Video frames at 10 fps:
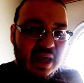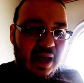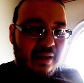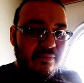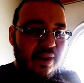
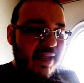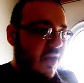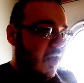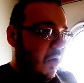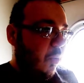I'm like
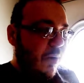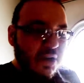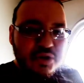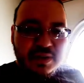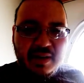what
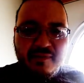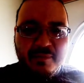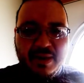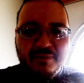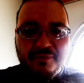did you give
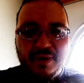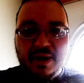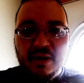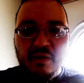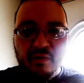me?
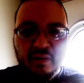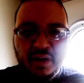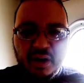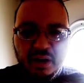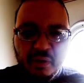Friggin'
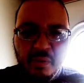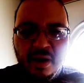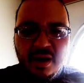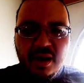Gorilla Glue?